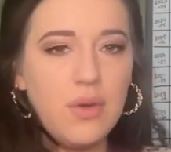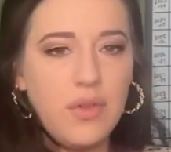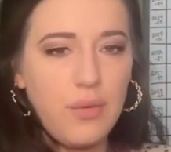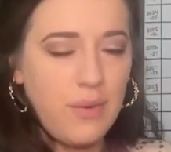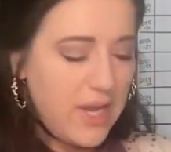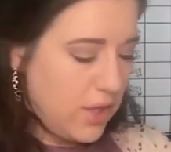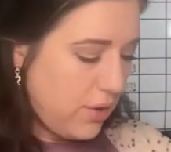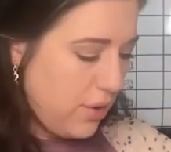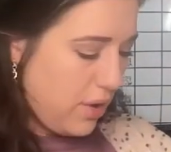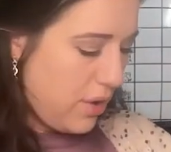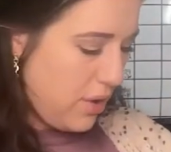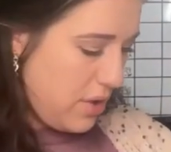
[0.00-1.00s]
the
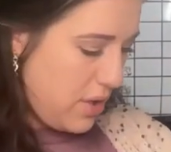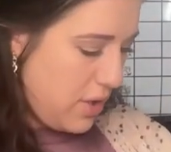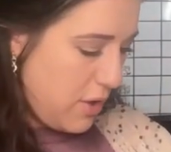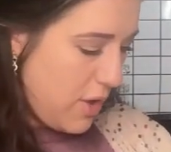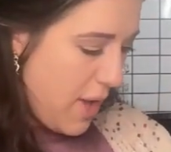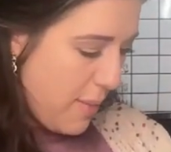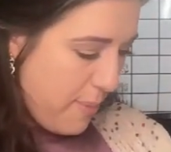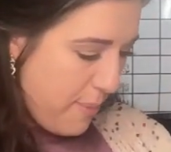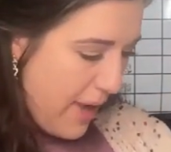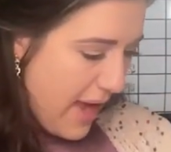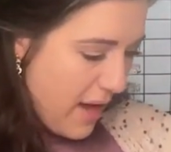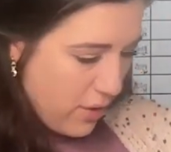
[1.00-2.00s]
regular
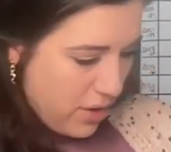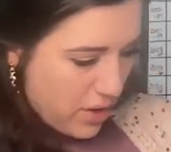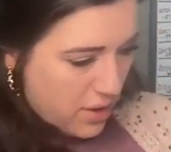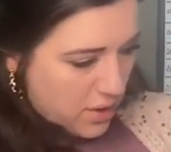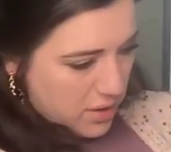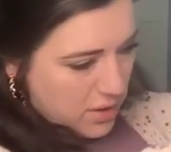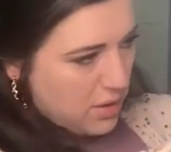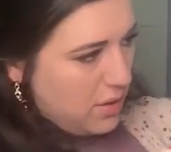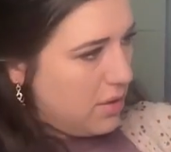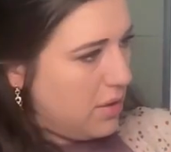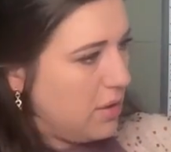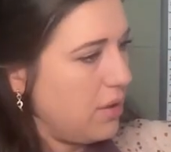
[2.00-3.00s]
powder
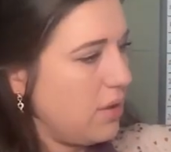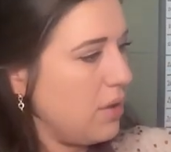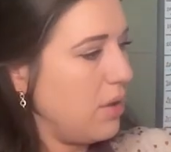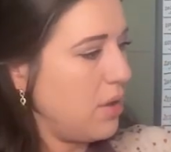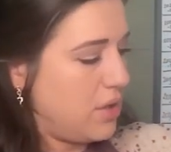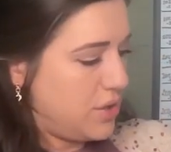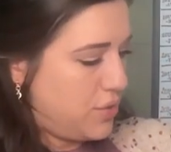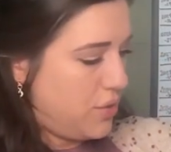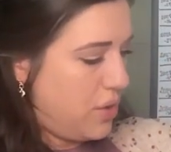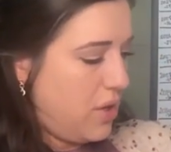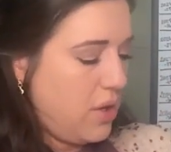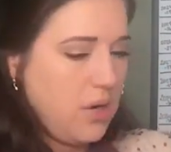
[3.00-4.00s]

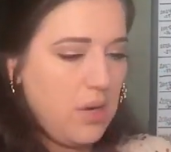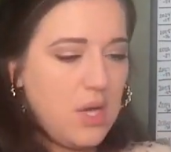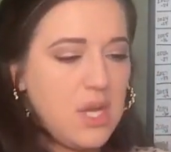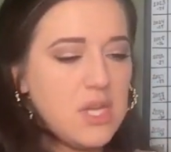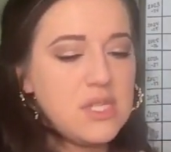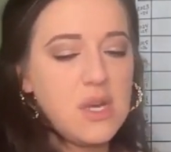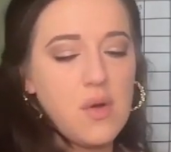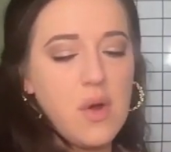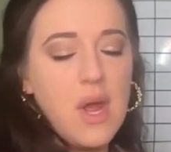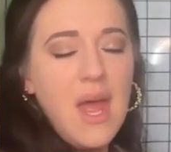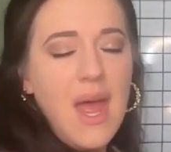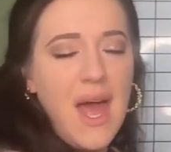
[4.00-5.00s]
contour.
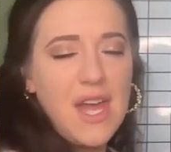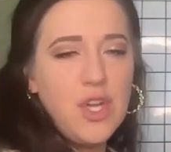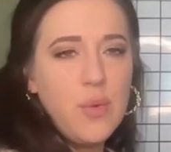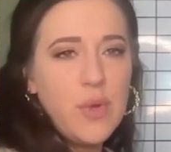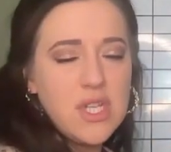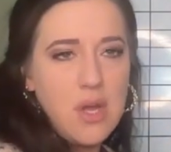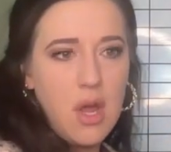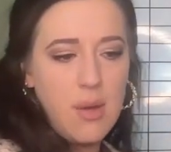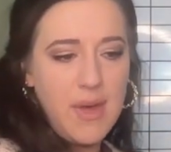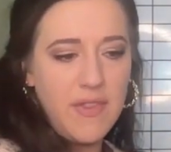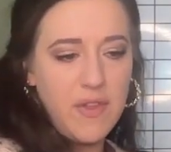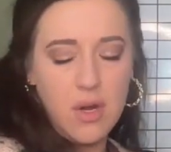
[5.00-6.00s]
So I do want to talk
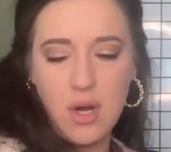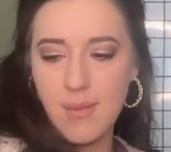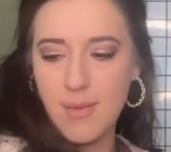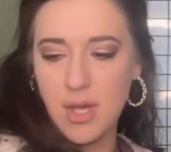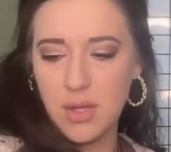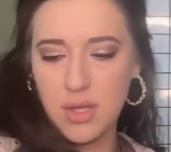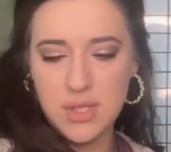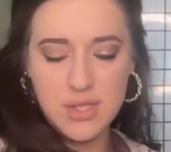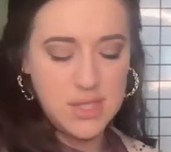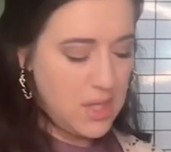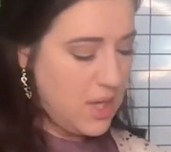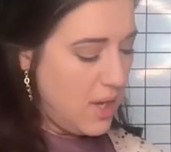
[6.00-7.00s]
about the cream
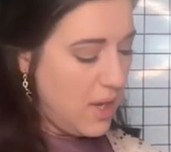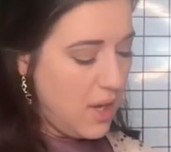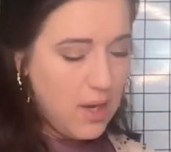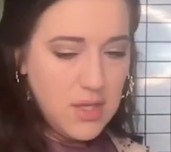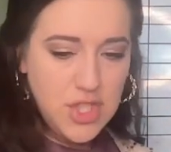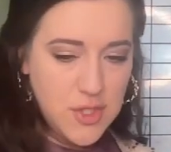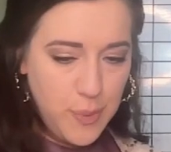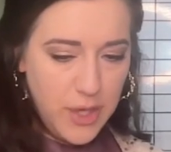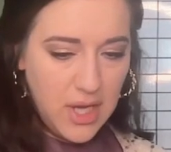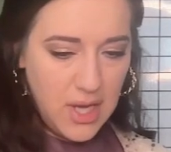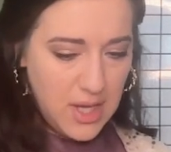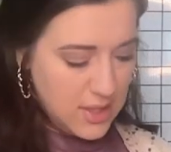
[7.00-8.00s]
colors just
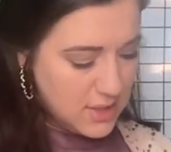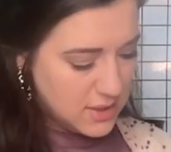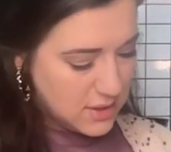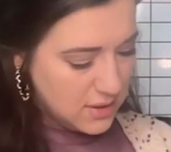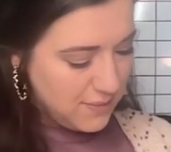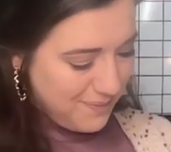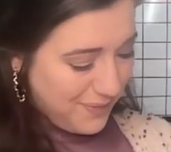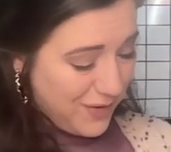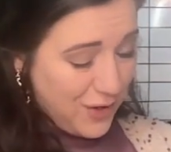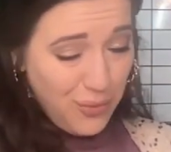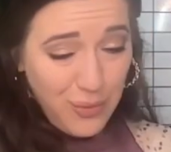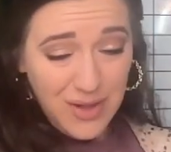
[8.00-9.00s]
because
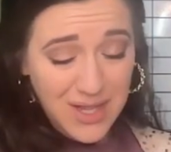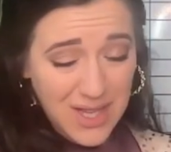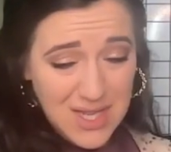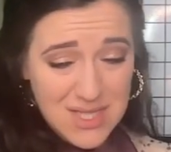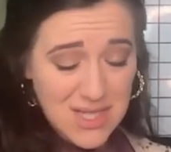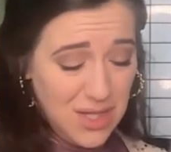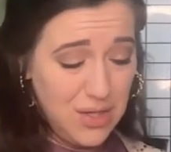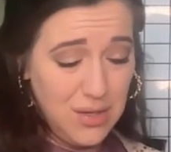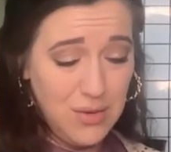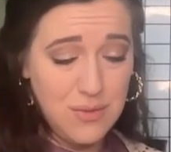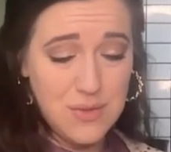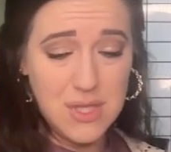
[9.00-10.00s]
they're really easy to
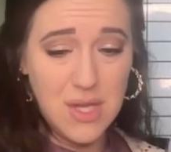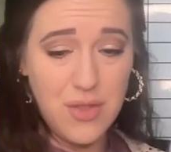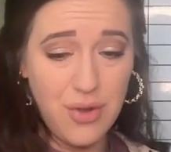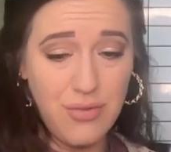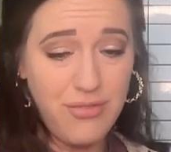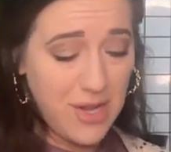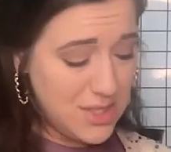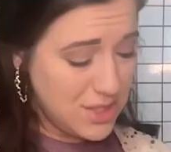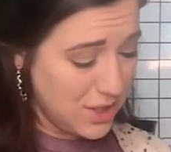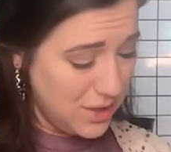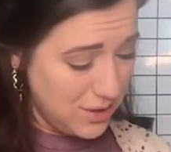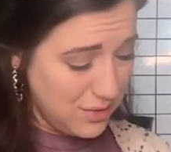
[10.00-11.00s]
use. They're fun
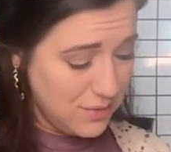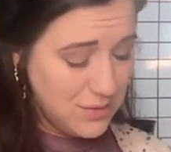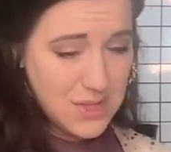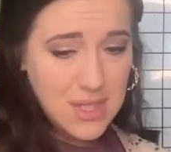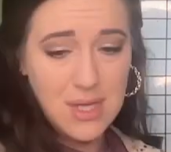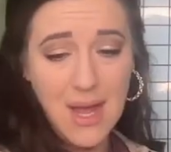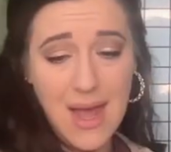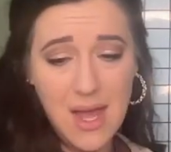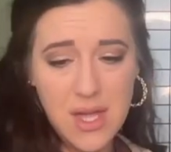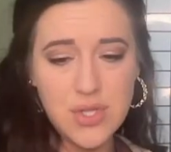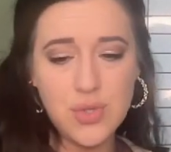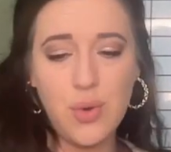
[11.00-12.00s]
to use.
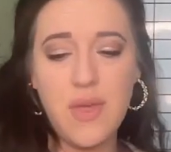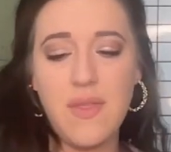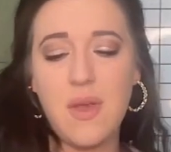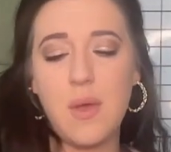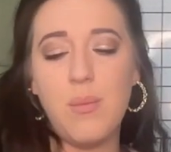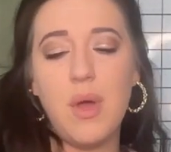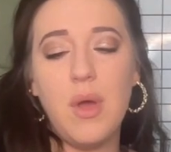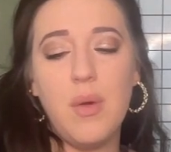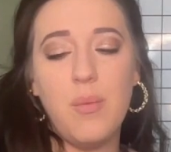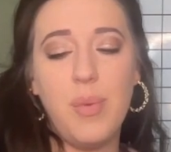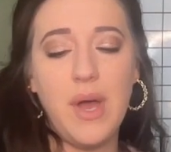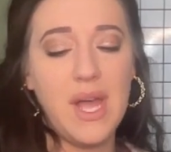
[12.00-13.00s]
I enjoy them.
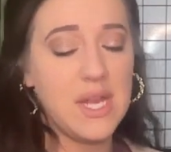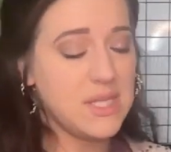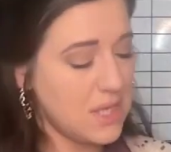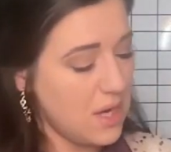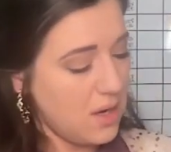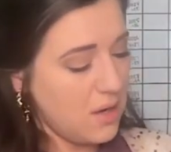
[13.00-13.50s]
But